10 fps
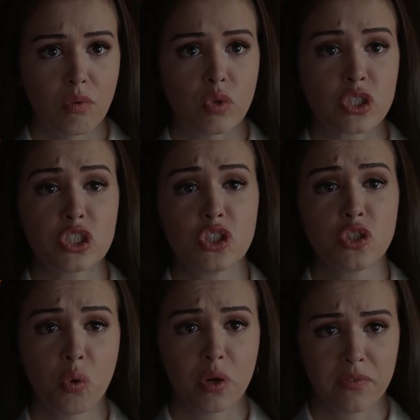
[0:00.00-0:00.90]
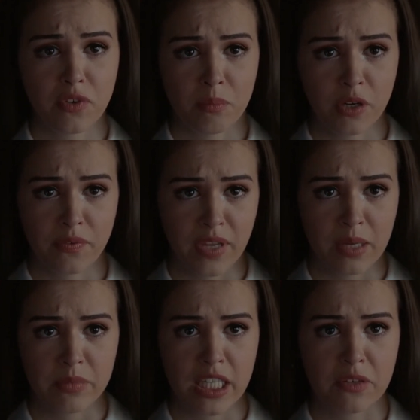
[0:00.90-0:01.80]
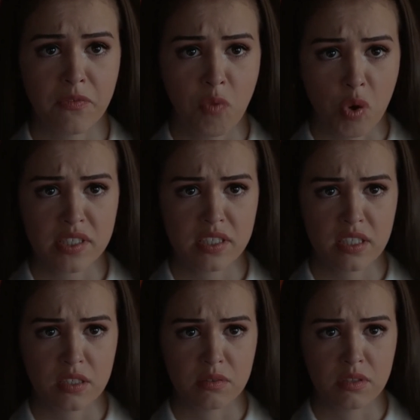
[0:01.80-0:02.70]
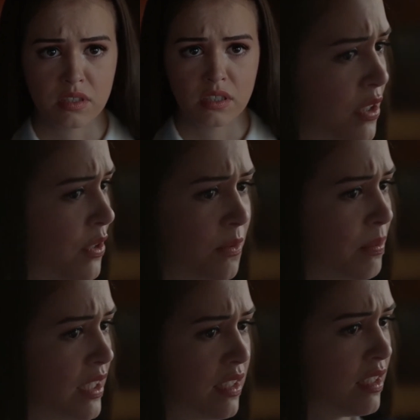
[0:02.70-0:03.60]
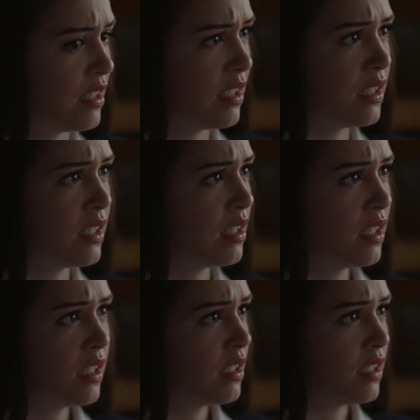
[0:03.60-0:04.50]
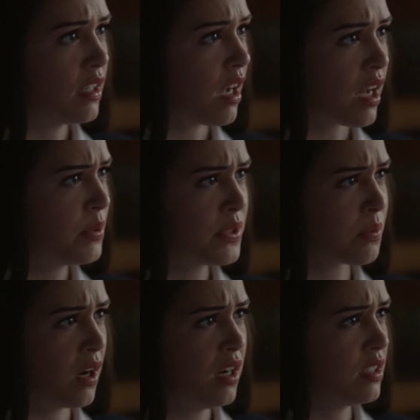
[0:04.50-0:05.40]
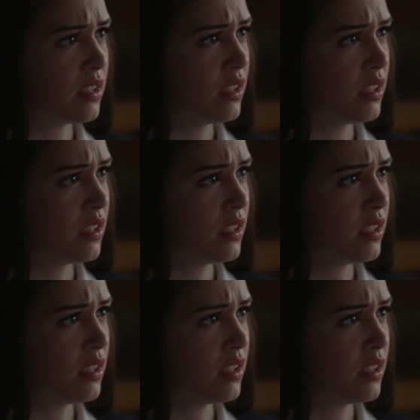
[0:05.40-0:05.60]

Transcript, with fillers: Was torn from her family and forced to, too, but I was wrong.